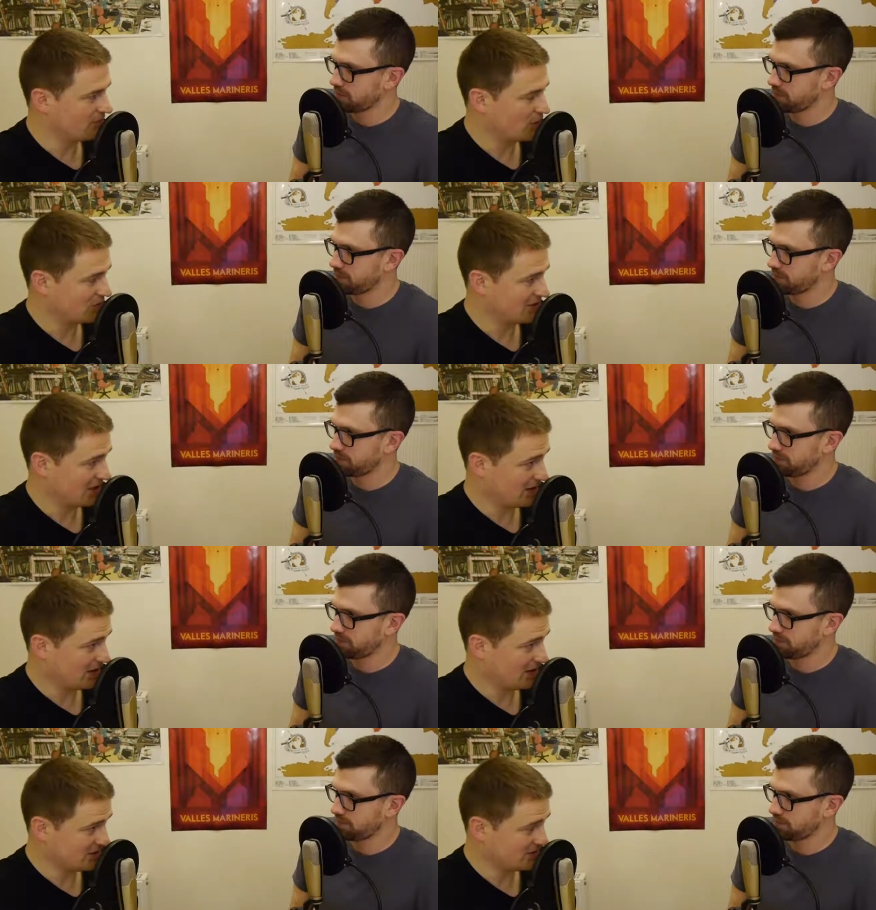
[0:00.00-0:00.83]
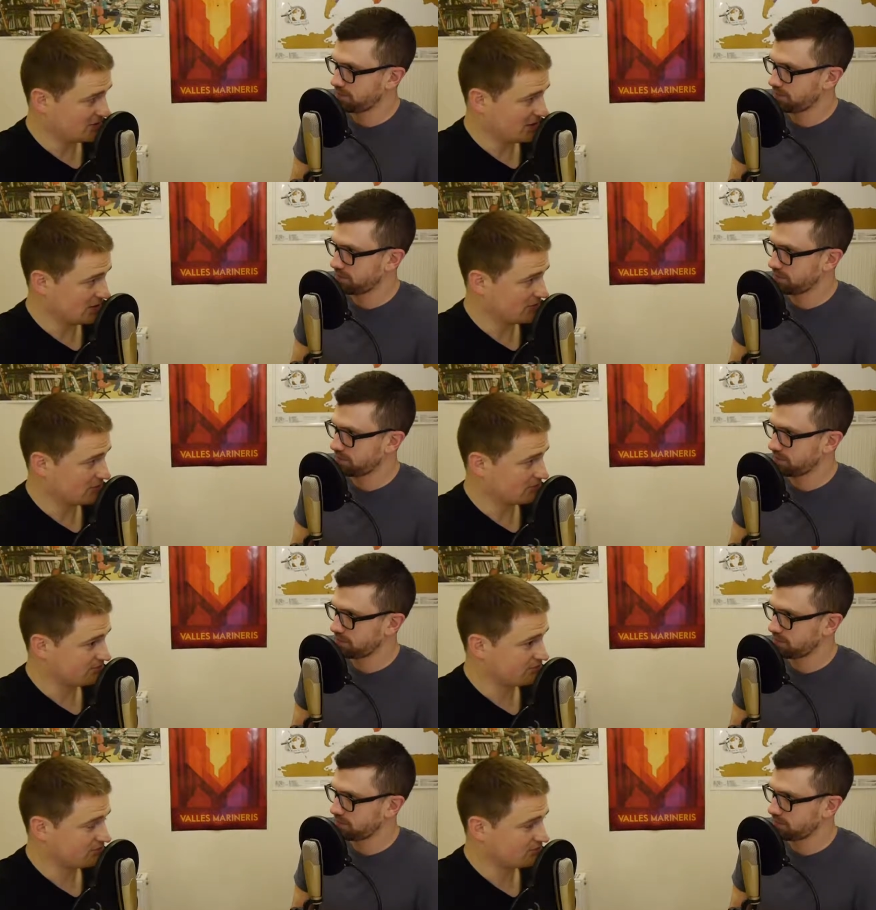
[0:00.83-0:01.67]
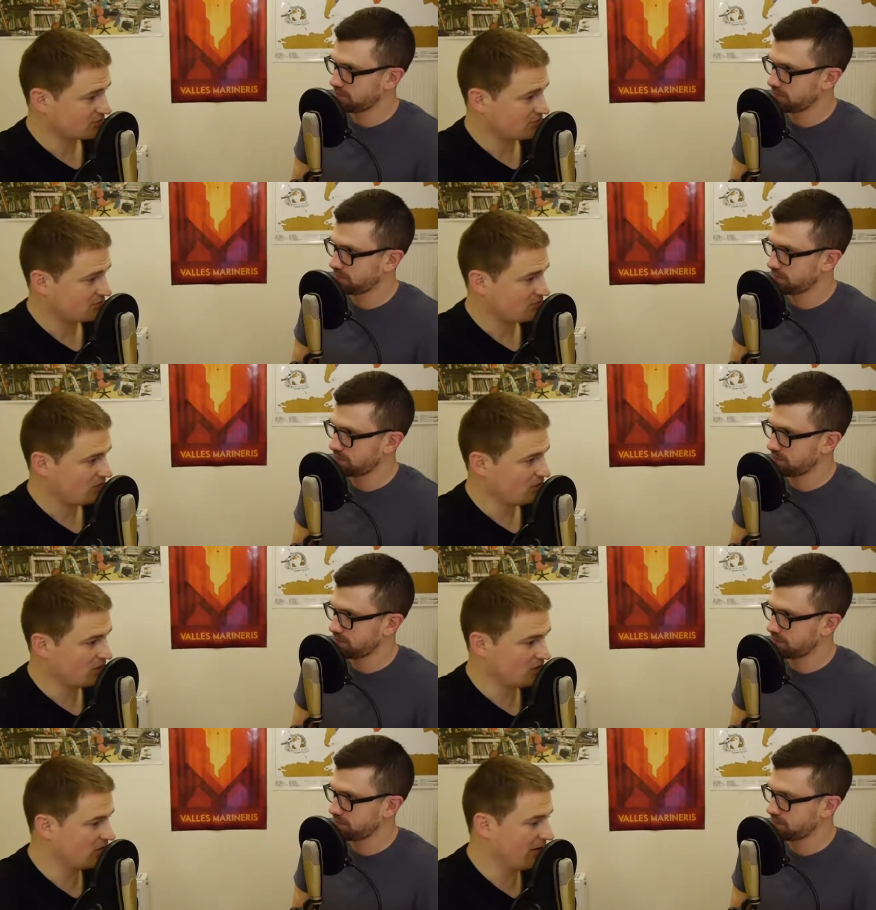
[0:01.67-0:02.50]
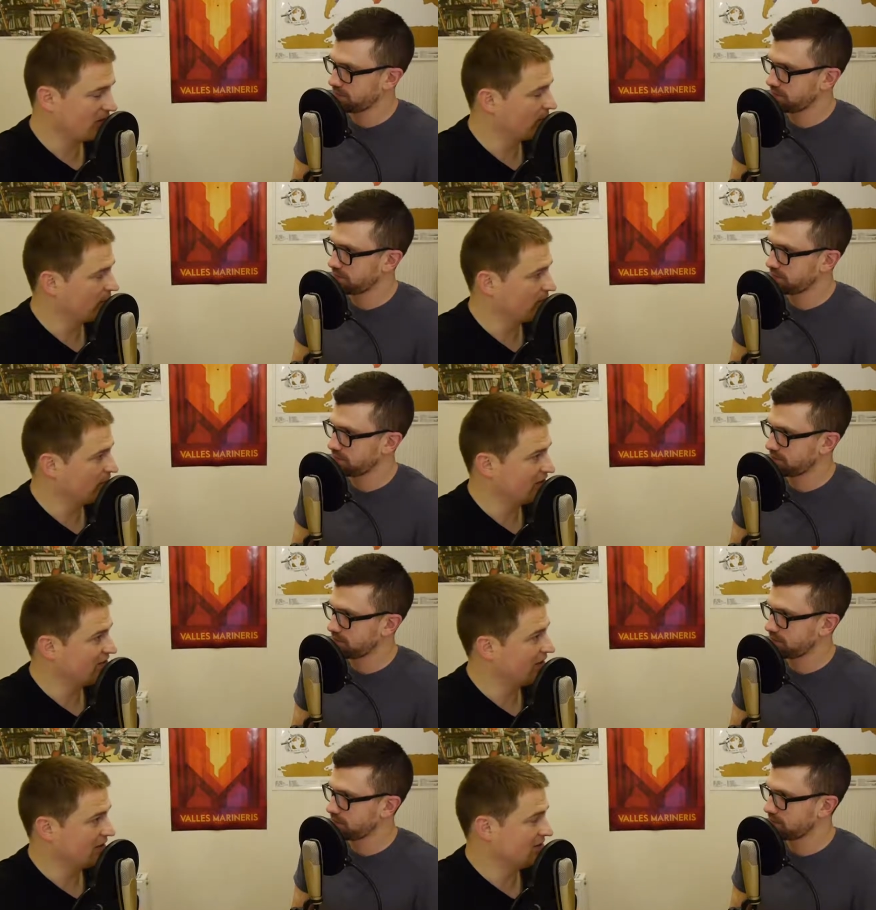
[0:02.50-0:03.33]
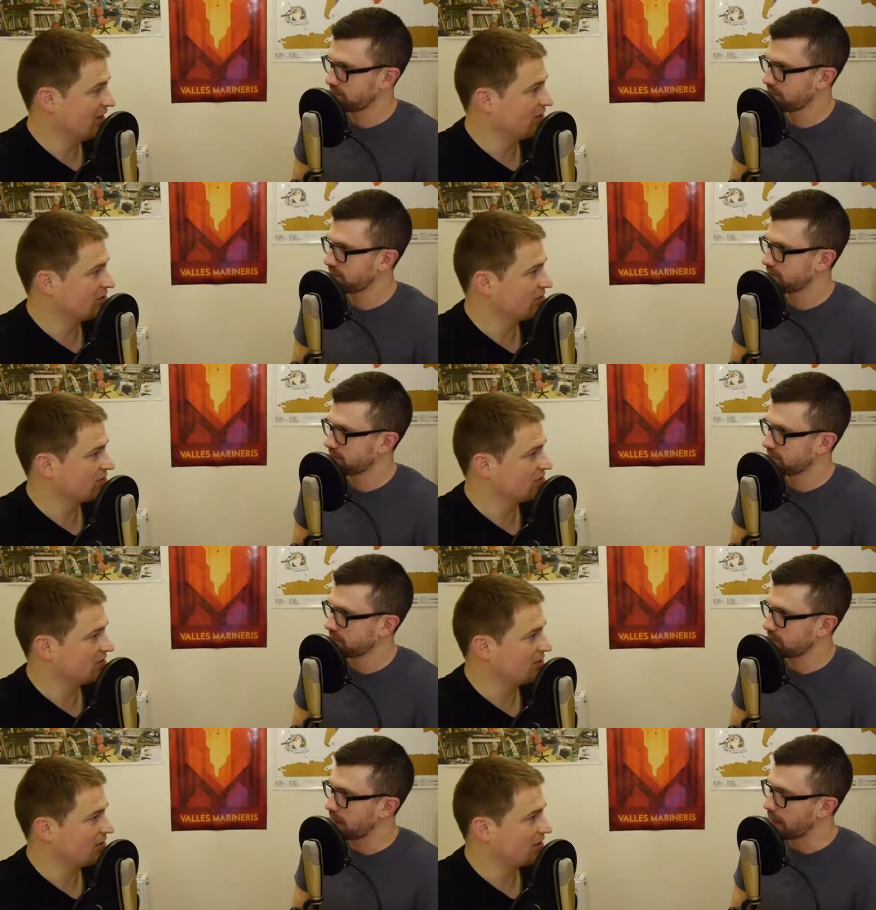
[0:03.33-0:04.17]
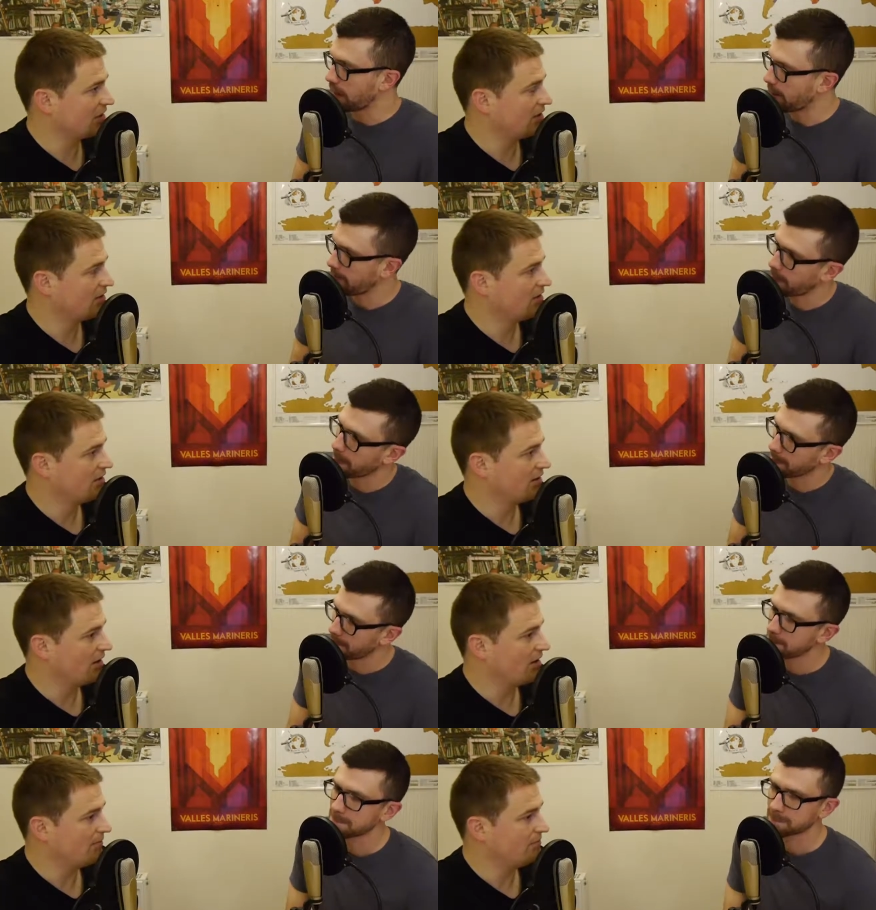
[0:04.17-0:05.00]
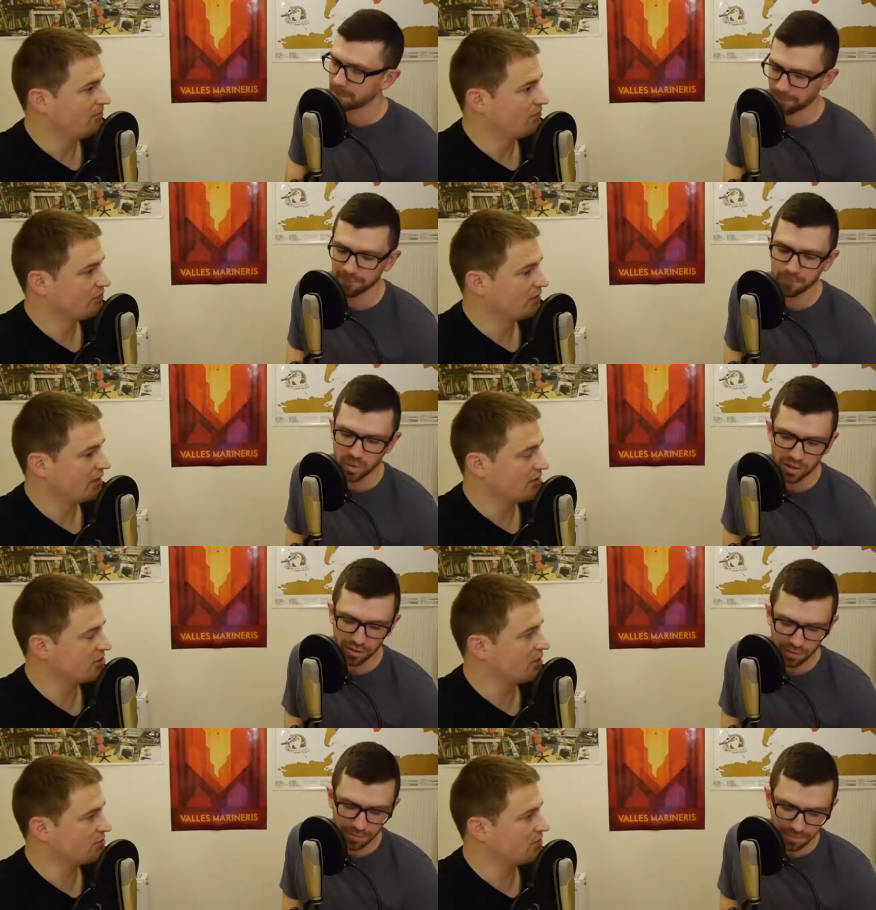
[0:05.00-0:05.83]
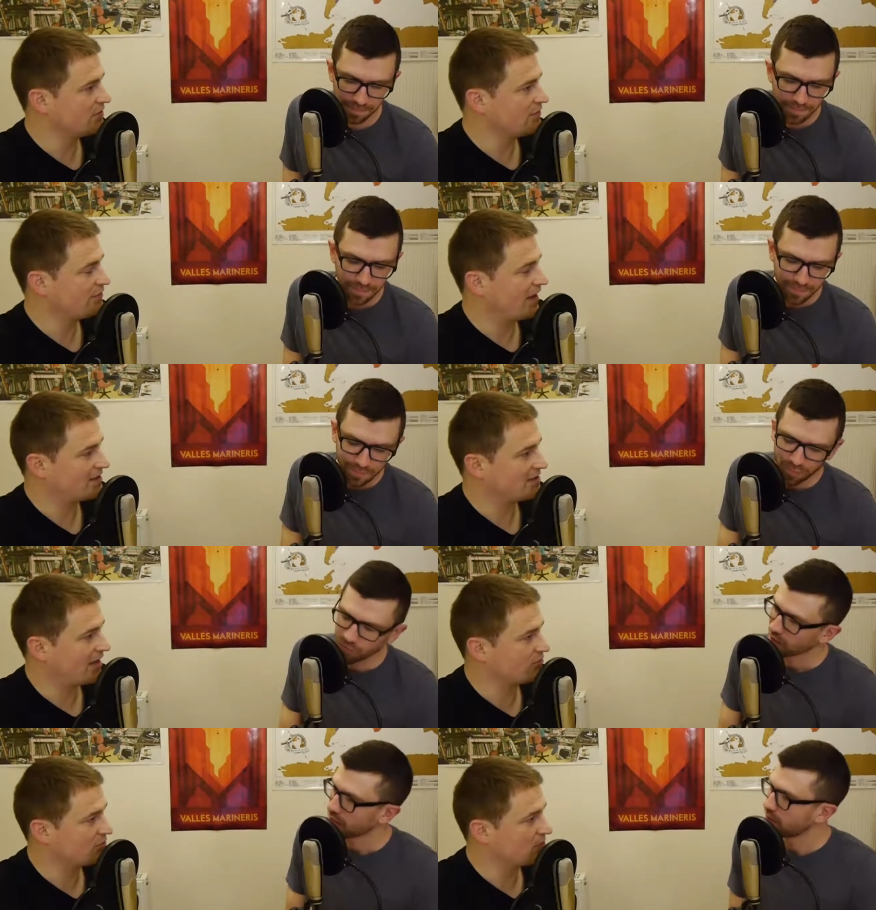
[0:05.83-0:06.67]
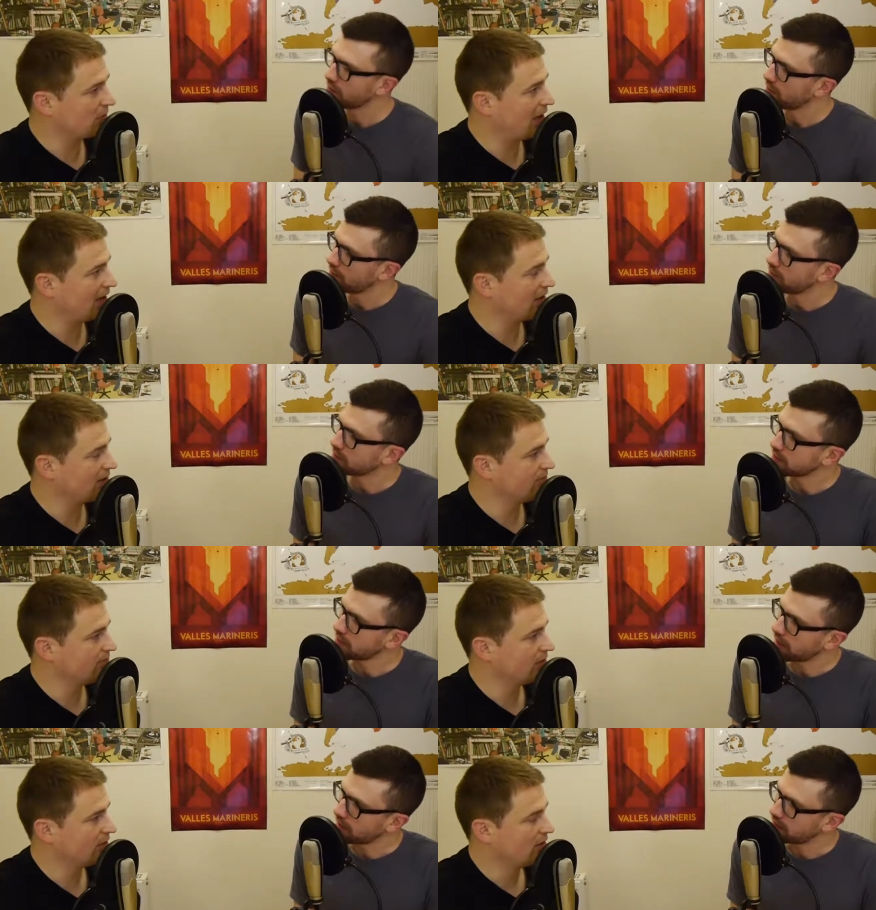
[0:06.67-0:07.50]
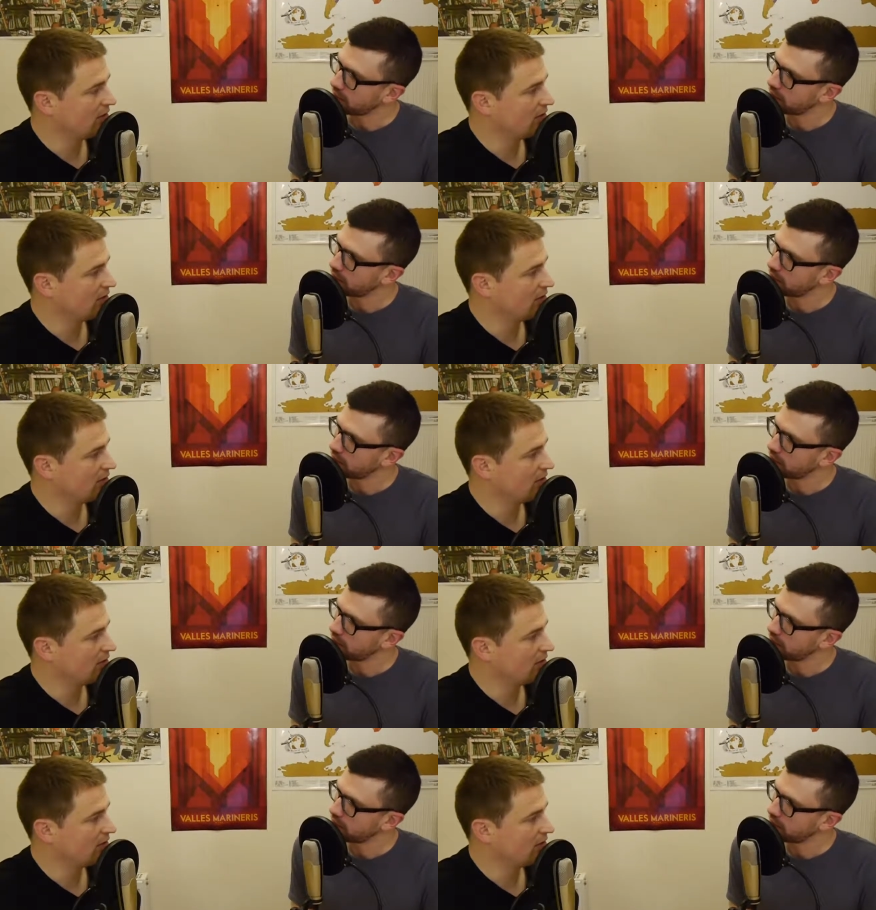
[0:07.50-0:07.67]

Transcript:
Speaker 1: multicellular is is the development of in intelligence. Yeah. Um, in terms of the effect it had on the planet. Yeah.